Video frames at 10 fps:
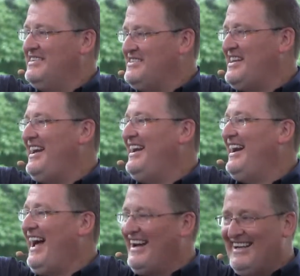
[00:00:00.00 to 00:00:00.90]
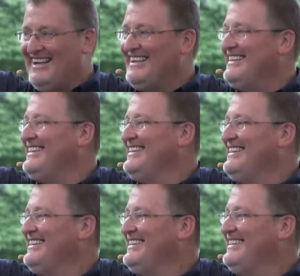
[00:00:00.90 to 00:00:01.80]
to say, I need it,
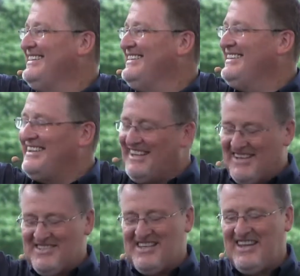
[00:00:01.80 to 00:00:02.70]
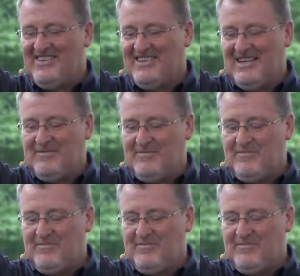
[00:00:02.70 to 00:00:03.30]
he extends it.